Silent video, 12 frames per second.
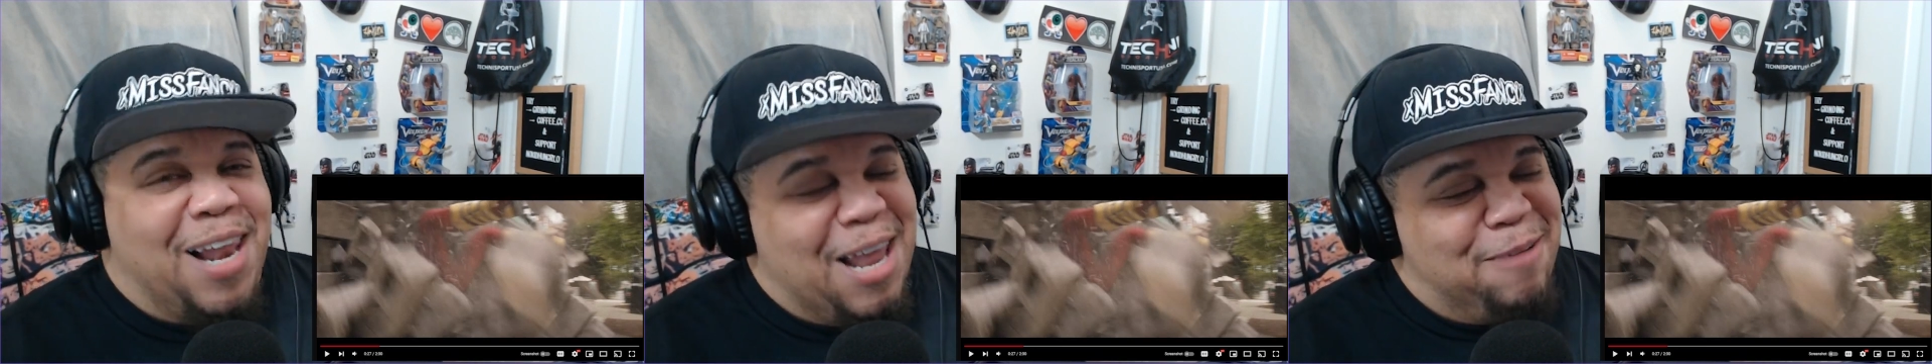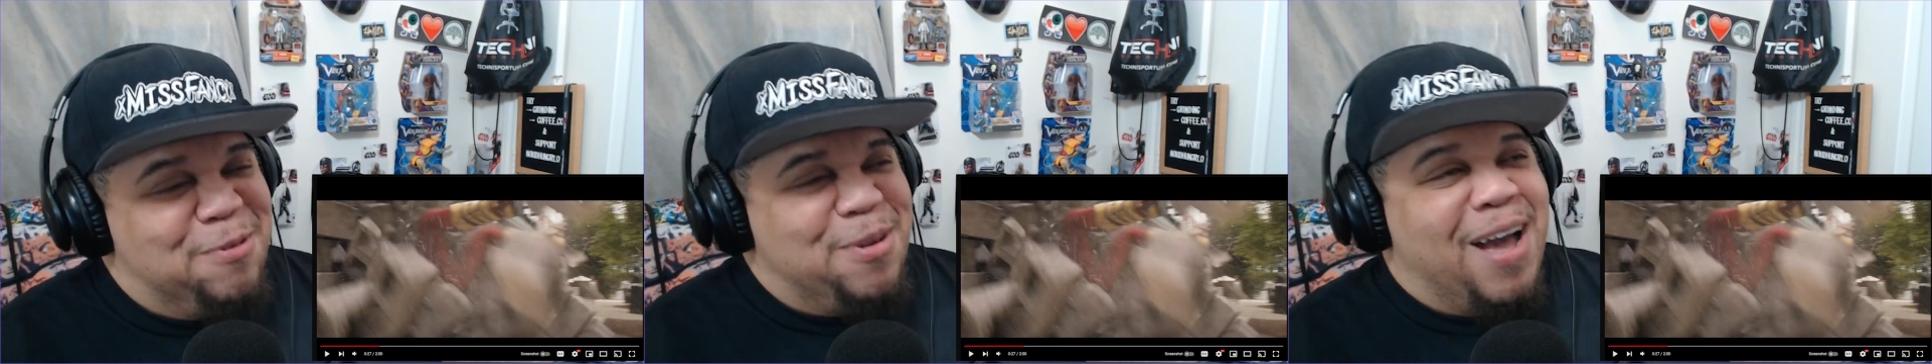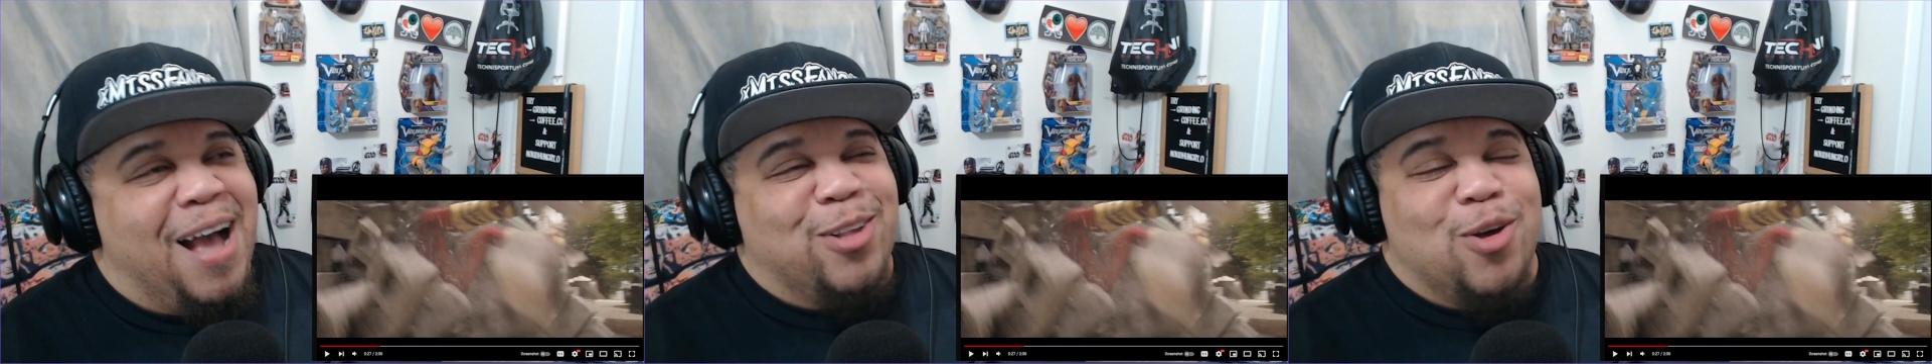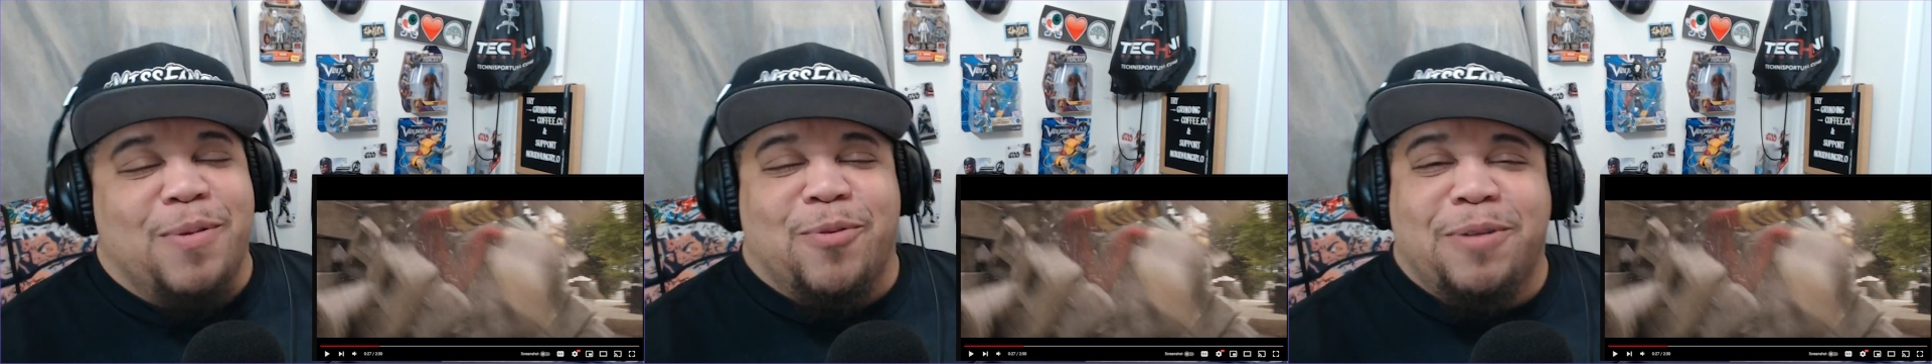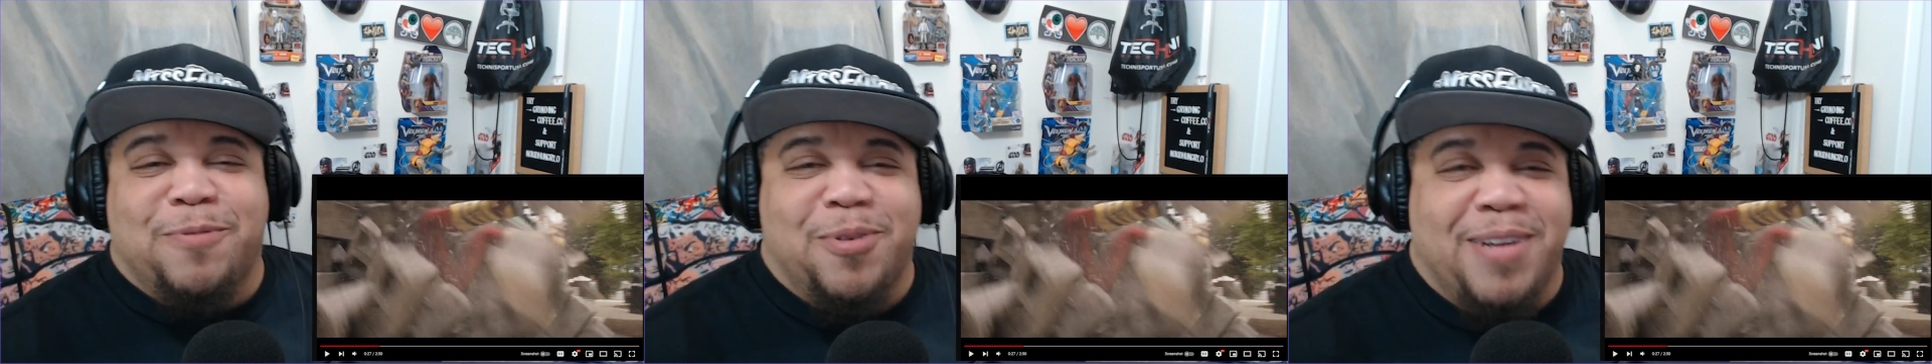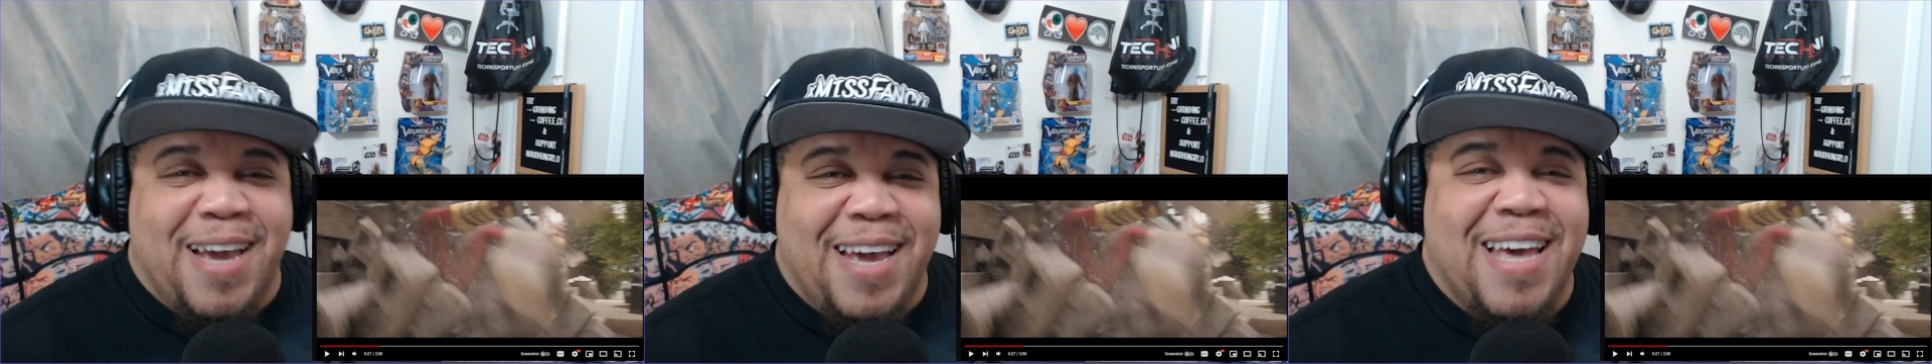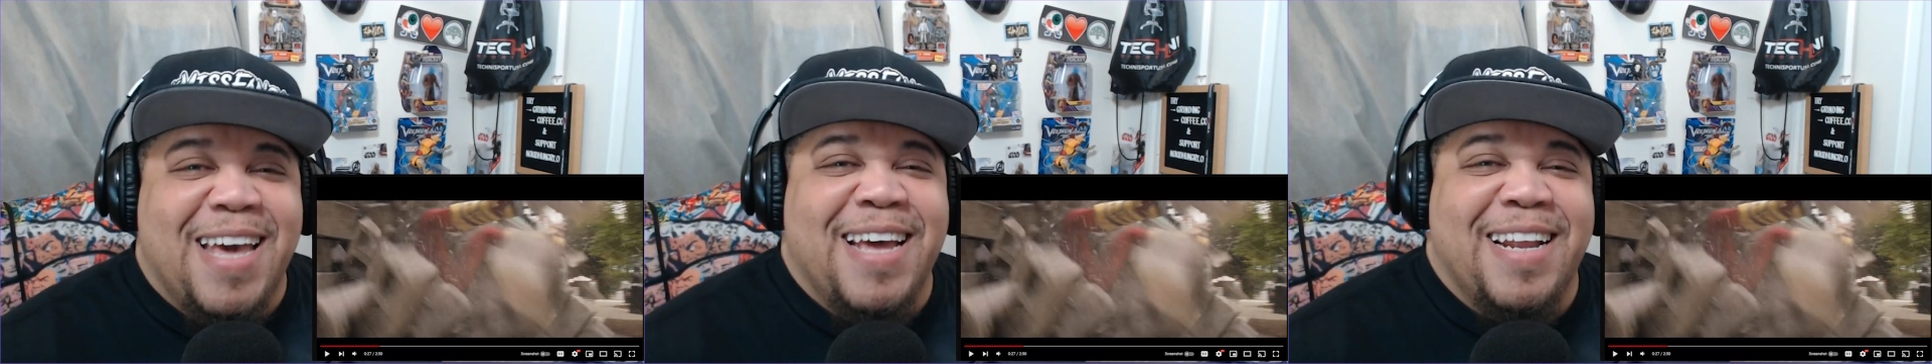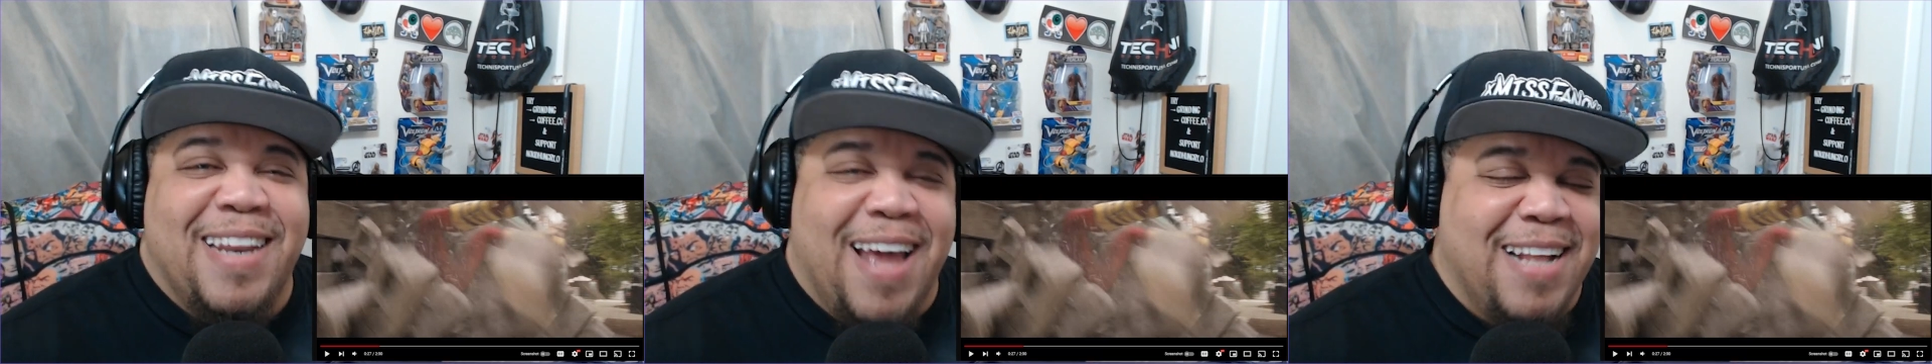I love you guys. Hope you have a wonderful day,
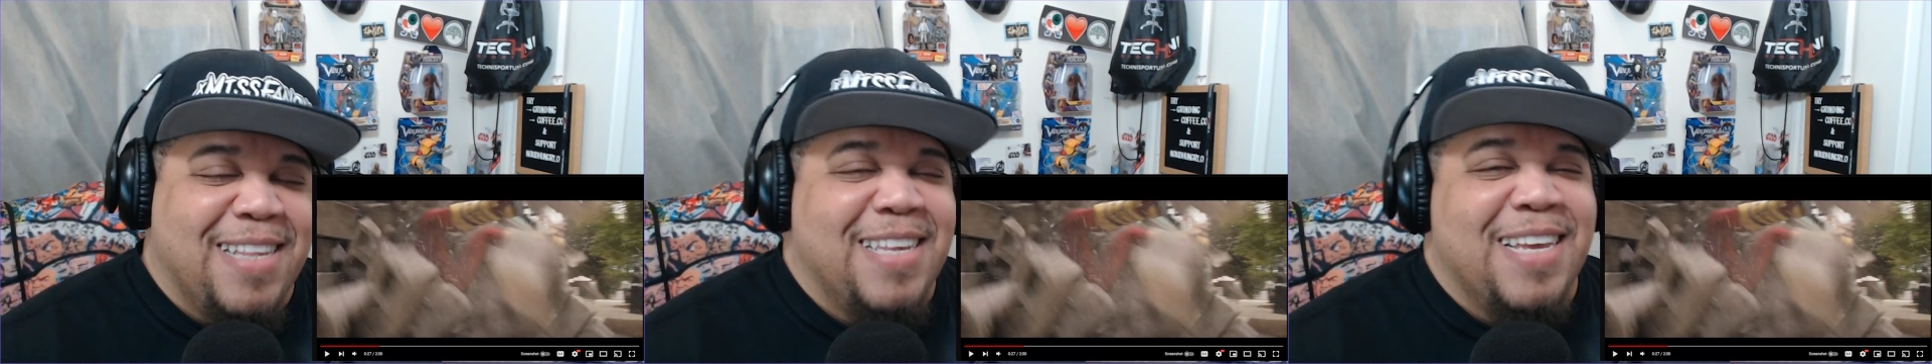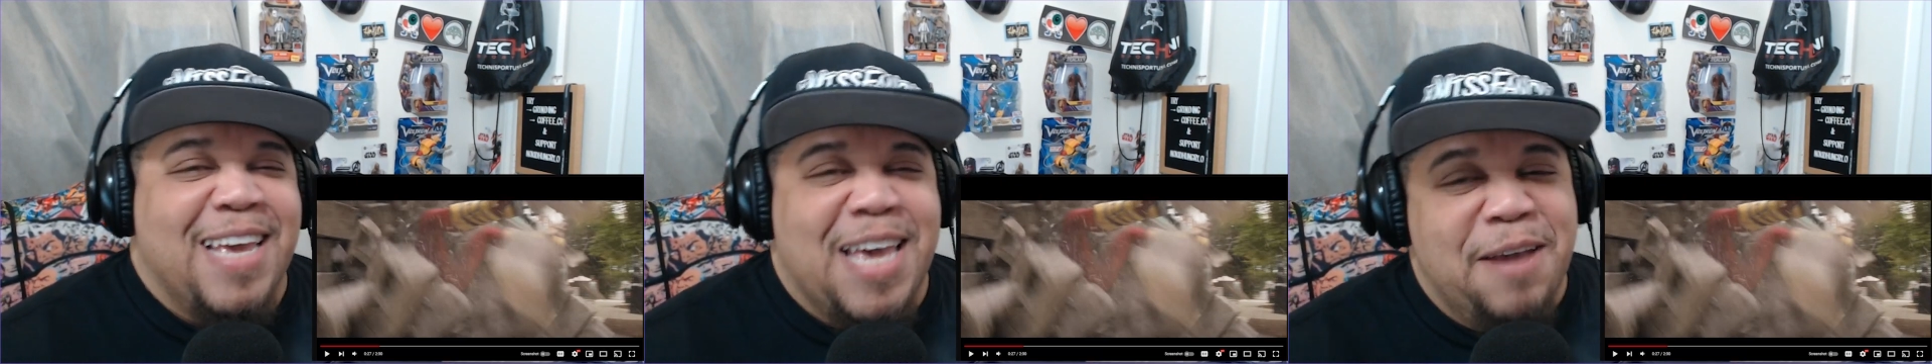night,